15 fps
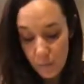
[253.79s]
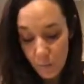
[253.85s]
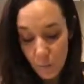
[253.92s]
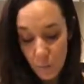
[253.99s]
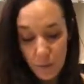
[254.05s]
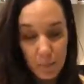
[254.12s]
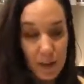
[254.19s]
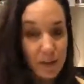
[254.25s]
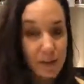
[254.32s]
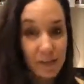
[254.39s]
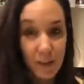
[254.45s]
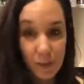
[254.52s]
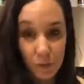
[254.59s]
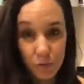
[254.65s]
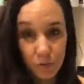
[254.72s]
When my
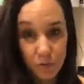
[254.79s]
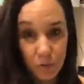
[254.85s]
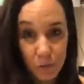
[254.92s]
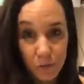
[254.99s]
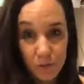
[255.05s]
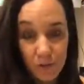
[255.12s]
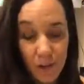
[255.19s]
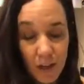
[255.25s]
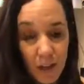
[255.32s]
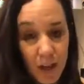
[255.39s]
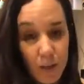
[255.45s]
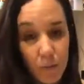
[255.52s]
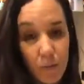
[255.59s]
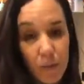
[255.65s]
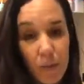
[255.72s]
son was super sick a
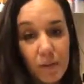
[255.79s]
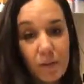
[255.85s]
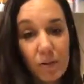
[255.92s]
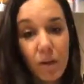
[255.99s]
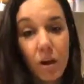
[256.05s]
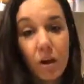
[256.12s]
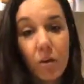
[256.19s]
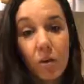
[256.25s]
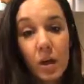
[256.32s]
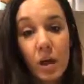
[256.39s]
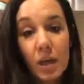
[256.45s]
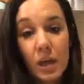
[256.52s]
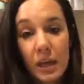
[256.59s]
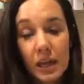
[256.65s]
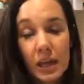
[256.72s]
couple of months ago,
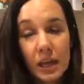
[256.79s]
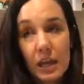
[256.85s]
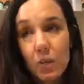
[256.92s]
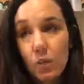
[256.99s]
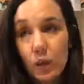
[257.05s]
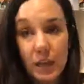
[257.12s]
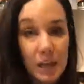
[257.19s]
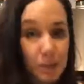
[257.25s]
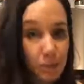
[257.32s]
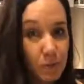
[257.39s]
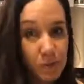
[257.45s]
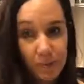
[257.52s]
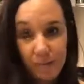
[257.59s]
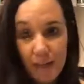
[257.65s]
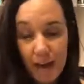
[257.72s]
he would keep
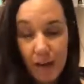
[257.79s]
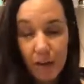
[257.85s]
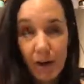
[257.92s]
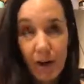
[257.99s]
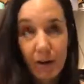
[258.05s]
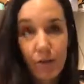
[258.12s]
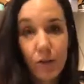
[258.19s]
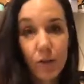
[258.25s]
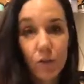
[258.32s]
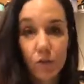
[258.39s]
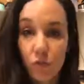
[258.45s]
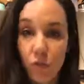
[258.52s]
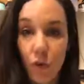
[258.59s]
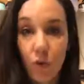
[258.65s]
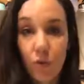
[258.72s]
this down, and I felt
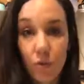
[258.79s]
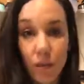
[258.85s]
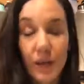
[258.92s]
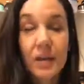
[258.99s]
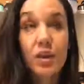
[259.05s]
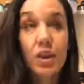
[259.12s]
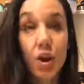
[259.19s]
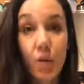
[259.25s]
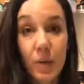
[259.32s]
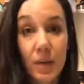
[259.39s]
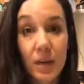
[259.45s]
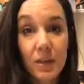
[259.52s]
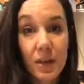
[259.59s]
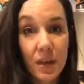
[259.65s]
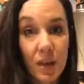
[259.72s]
so great
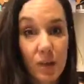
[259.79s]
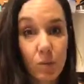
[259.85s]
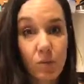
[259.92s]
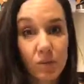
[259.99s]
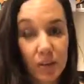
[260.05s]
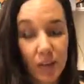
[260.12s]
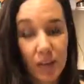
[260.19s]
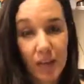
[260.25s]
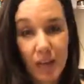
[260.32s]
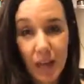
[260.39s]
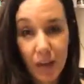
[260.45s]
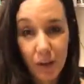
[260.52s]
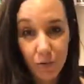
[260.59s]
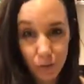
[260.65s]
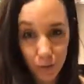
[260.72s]
knowing that he was getting,
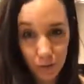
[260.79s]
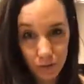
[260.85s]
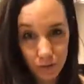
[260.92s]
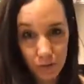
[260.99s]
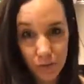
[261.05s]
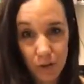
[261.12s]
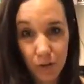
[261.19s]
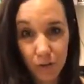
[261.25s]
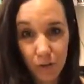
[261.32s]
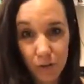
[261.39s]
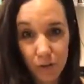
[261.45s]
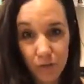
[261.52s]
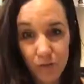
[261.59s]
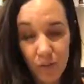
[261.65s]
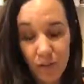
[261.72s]
again, a full serving of
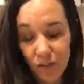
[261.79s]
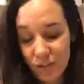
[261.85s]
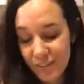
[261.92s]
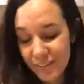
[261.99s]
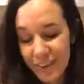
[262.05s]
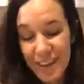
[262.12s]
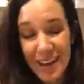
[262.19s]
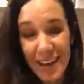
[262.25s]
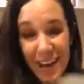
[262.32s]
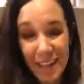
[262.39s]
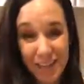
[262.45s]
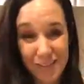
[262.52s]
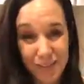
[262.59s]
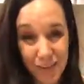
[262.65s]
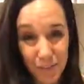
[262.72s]
fruits and veggies. In
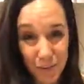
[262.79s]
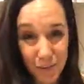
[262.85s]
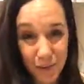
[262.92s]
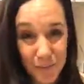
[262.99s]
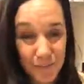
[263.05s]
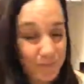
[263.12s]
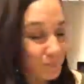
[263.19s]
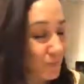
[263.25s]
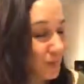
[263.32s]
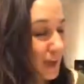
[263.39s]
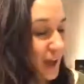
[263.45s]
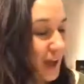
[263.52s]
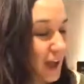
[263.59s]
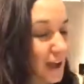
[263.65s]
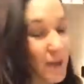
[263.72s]
the summer,
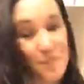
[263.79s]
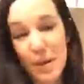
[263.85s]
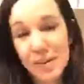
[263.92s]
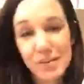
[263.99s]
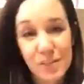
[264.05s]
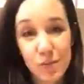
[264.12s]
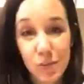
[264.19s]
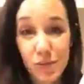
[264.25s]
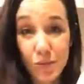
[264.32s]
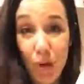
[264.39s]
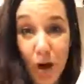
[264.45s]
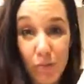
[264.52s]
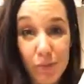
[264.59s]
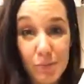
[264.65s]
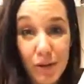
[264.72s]
I mixed this with some
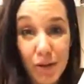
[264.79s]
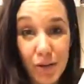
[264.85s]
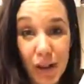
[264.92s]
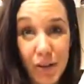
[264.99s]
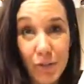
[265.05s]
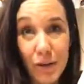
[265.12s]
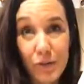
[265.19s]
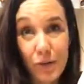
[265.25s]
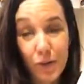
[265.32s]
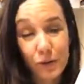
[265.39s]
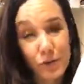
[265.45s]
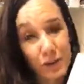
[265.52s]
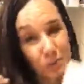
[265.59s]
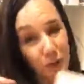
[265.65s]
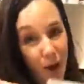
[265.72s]
almond milk and we froze
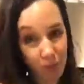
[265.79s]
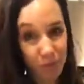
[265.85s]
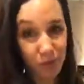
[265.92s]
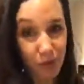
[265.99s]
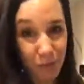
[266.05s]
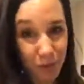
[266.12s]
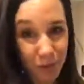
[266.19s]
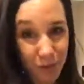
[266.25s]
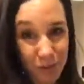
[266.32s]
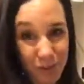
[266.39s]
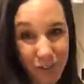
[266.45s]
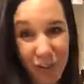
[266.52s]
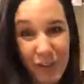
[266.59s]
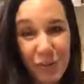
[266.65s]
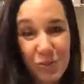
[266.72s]
it in popsicle
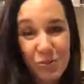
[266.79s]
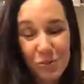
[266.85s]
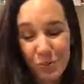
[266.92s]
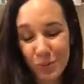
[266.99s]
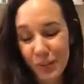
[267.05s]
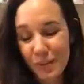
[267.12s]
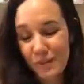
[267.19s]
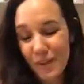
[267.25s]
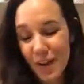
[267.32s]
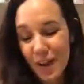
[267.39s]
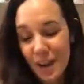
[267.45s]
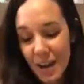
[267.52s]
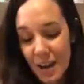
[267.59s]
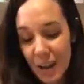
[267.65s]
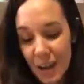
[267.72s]
molds, which was really fun.
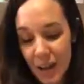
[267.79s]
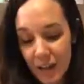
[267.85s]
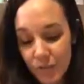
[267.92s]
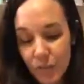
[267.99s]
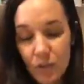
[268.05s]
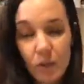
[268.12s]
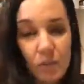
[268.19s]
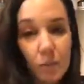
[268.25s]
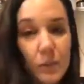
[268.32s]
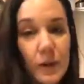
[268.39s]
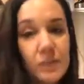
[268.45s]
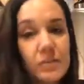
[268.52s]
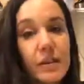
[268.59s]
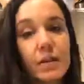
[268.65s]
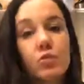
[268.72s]
And so this
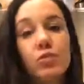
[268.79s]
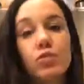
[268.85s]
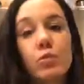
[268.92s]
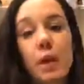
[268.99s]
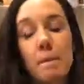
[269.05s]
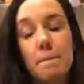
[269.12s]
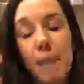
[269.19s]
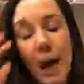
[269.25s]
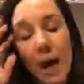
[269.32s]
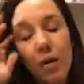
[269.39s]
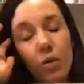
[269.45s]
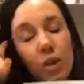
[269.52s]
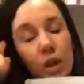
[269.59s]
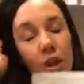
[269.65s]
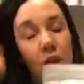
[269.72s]
breaks down to
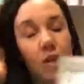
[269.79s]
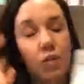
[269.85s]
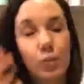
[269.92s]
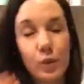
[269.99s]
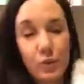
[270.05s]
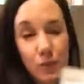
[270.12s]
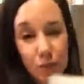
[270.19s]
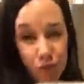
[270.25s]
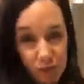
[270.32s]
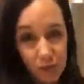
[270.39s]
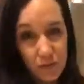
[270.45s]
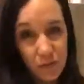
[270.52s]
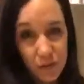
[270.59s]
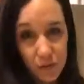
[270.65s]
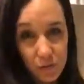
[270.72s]
about $3.50 a
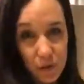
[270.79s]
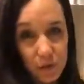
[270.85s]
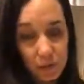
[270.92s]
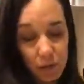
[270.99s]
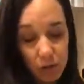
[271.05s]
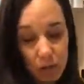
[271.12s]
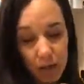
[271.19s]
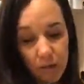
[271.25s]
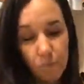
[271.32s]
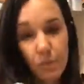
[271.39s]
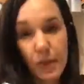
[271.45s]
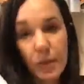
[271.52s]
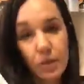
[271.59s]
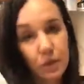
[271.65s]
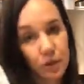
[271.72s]
serving. You get a
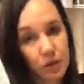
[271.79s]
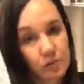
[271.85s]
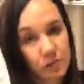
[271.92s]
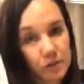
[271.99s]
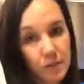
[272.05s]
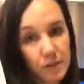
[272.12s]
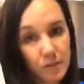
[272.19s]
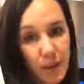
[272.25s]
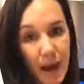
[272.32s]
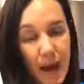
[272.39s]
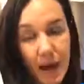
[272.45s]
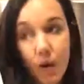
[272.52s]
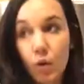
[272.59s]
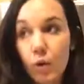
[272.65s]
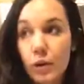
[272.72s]
big 30 serving
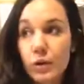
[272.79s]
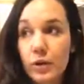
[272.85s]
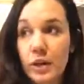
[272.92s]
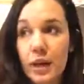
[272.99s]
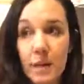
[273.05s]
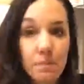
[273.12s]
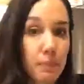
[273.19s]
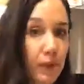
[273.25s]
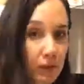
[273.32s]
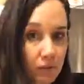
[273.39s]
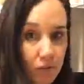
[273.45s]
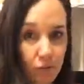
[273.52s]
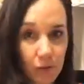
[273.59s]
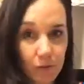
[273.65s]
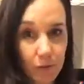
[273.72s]
bag, or you can get
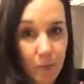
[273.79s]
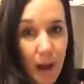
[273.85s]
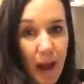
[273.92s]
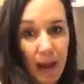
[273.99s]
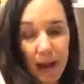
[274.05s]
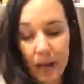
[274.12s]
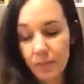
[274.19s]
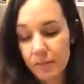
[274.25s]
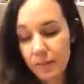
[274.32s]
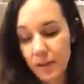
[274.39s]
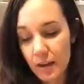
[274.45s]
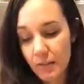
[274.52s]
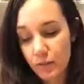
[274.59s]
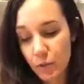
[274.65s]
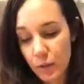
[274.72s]
mixed flavor packets
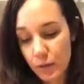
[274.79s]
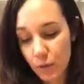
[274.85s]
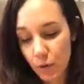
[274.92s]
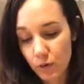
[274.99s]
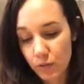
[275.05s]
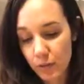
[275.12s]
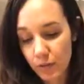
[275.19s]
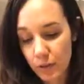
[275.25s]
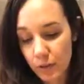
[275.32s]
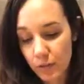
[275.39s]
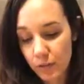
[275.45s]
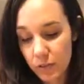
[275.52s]
of 24 servings.